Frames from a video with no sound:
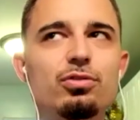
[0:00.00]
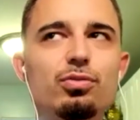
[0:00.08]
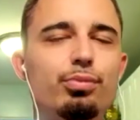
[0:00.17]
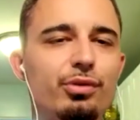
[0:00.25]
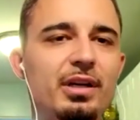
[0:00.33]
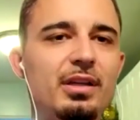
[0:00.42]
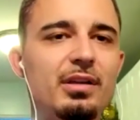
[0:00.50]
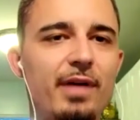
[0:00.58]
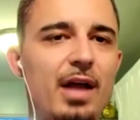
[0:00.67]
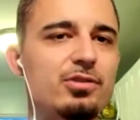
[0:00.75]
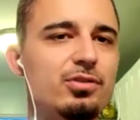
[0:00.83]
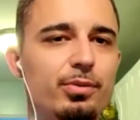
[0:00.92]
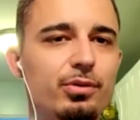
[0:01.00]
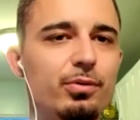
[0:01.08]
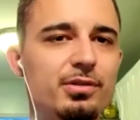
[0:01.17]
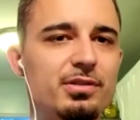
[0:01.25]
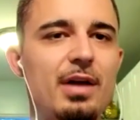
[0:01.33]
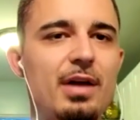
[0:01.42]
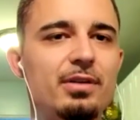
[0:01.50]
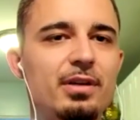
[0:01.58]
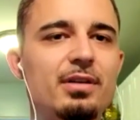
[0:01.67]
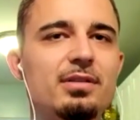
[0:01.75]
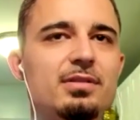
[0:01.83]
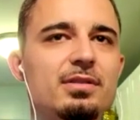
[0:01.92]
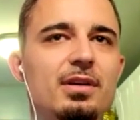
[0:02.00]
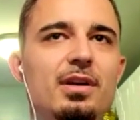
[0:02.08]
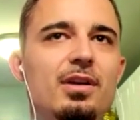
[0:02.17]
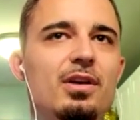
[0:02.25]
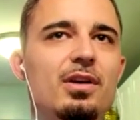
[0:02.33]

new breed of entrepreneurs nowadays